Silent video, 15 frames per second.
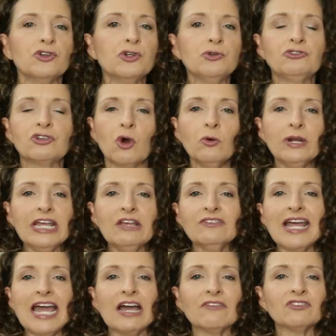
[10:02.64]
you don't
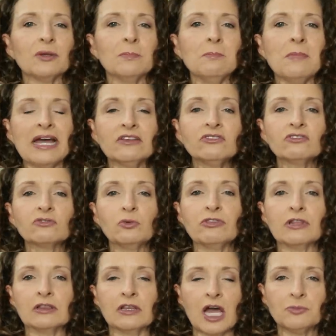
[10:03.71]
even have to mess with
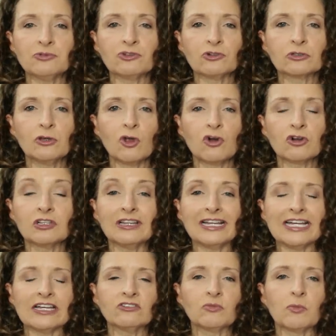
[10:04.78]
the lobster claw
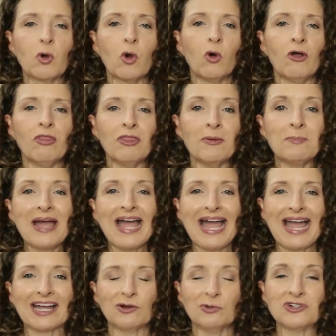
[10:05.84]
clasp on the
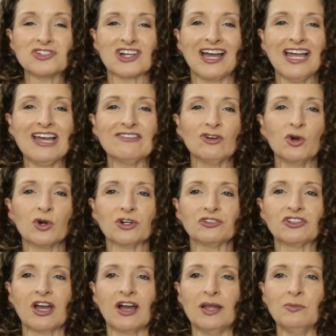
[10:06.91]
back, which I have a
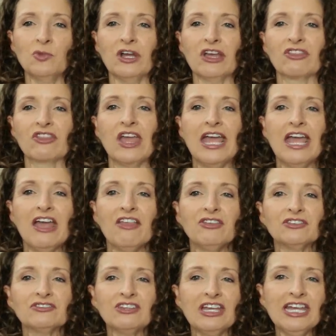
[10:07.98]
hard time with.
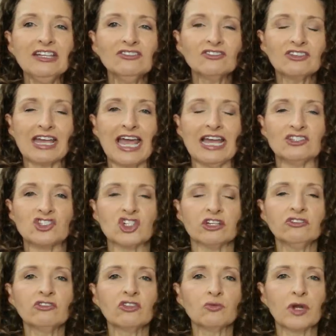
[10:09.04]
This hit at
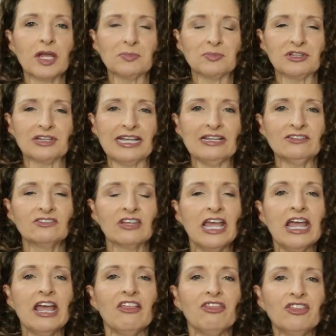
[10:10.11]
just the right place.
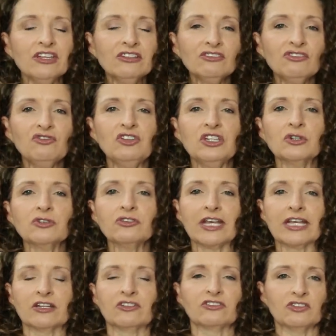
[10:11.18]
This feels
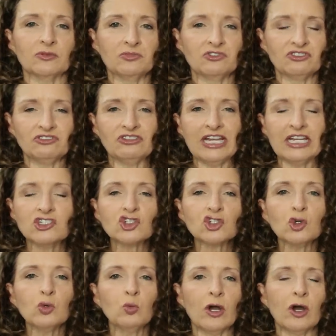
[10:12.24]
like a
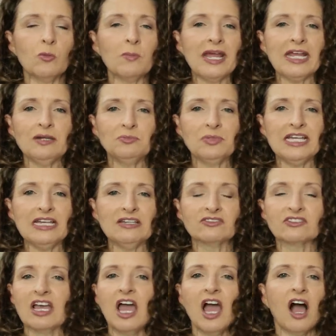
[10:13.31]
substantial, well-made
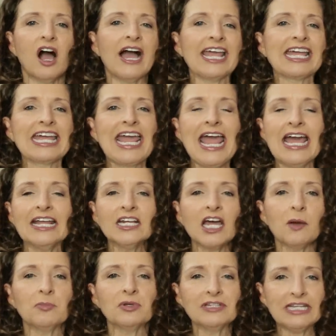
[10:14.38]
piece. I
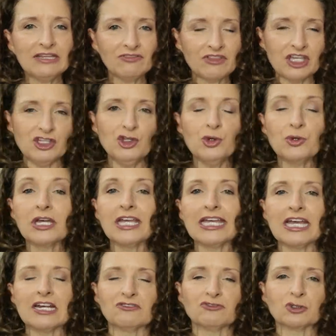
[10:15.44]
cannot believe that you can
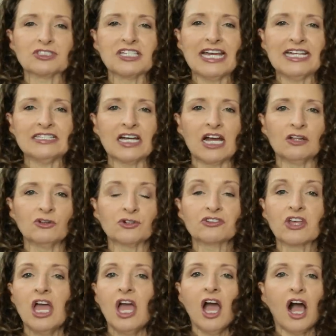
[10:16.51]
get it for
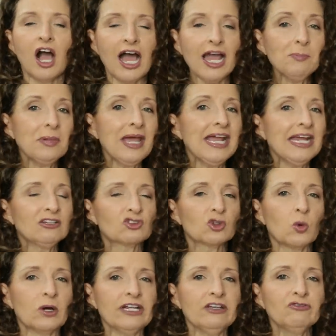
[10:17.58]
$10. I paid
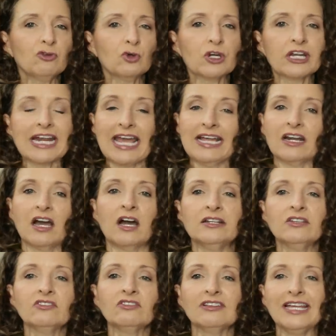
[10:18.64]
$20 for it, and
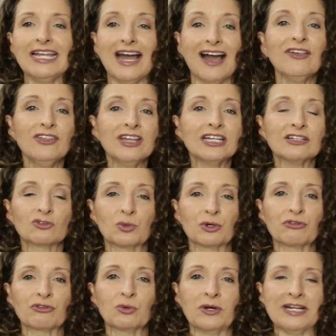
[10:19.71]
honestly, I think it's
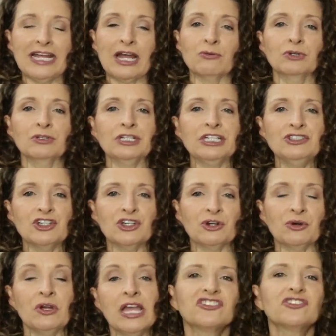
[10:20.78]
worth $20. I really
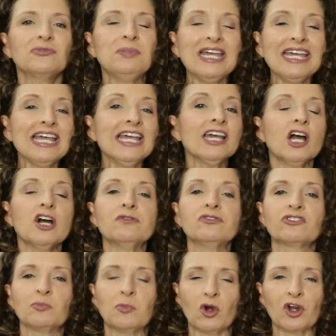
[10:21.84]
do. Speaking of
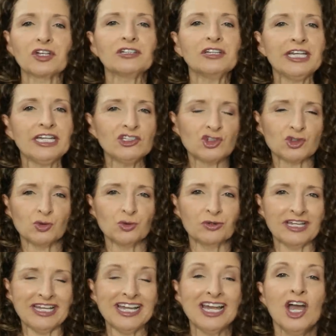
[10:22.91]
sparkling
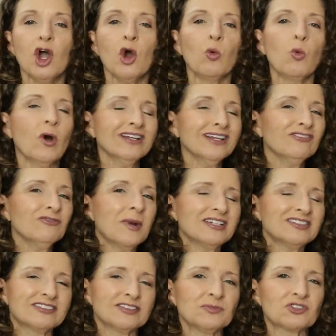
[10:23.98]
jewelry, one of my
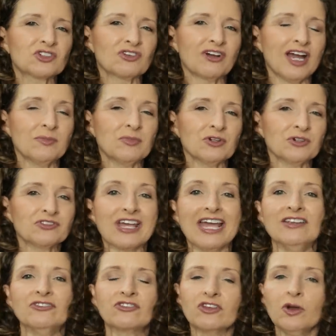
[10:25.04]
subscribers
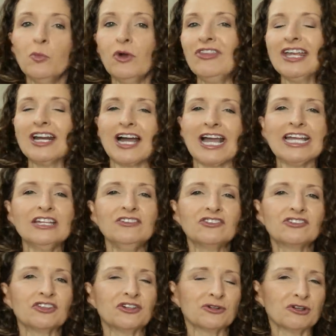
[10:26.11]
and someone that I
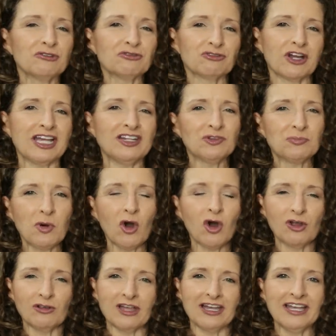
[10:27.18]
consider a friend,
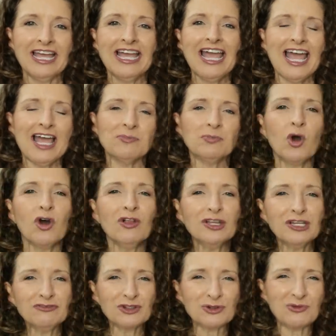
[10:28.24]
Paula, and
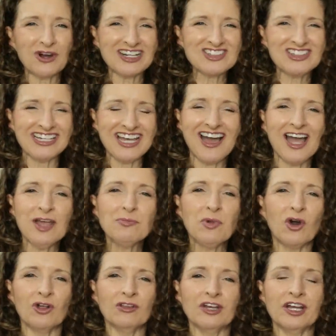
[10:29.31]
Paula, if you're watching, hi
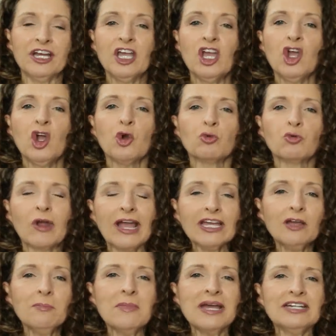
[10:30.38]
Paula,
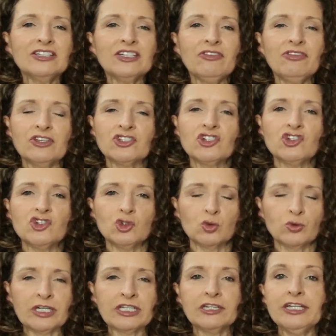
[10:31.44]
recommended this
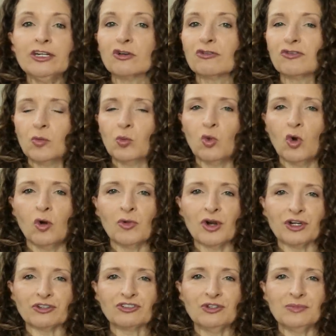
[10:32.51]
jewelry cleaner from
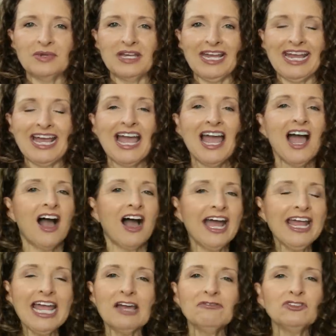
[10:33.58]
Walmart to me.
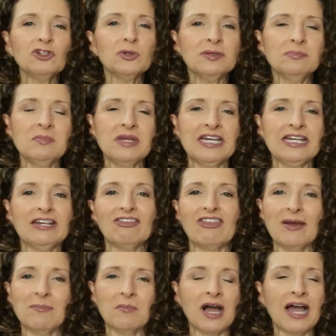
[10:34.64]
I have to admit
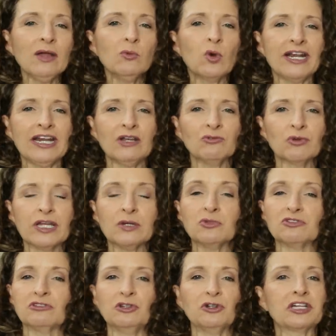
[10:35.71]
that my wedding ring
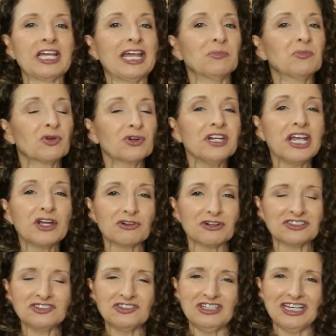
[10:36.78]
was looking pretty
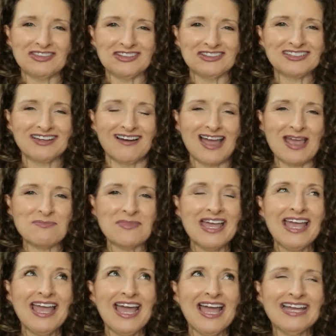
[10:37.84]
crusty at the time,
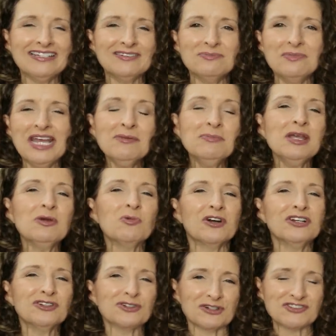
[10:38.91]
and it made me
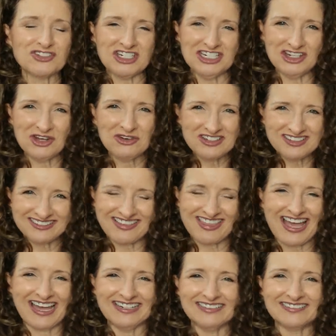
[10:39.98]
wonder if she noticed
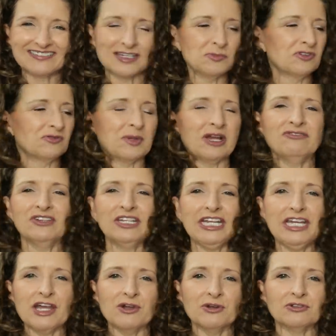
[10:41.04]
that in some of my
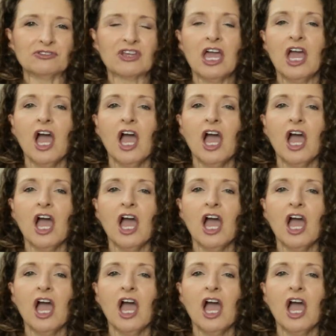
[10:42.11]
videos.